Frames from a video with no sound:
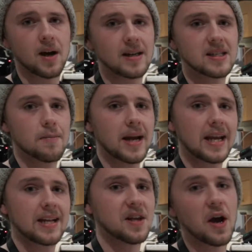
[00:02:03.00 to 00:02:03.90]
guide to
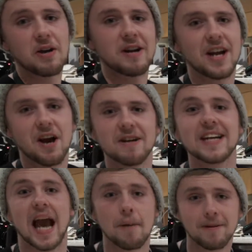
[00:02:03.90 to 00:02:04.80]
making a Thai green curry
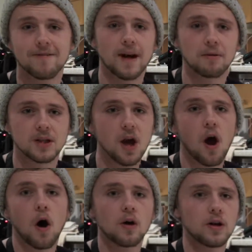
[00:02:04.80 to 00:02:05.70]
can be found
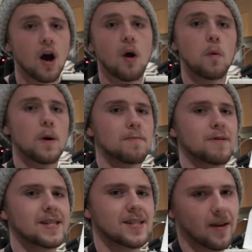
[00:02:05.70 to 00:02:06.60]
on our
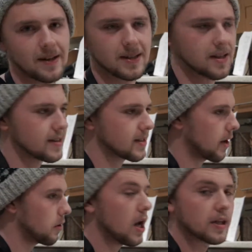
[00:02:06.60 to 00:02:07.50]
WordPress site.
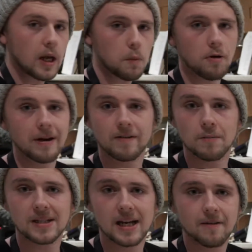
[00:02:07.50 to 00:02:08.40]
So don't worry, if you
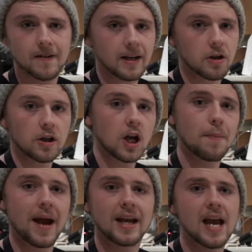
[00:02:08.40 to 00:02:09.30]
miss anything, you can go
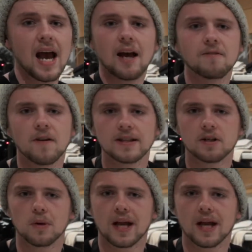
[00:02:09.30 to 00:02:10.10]
back and find it all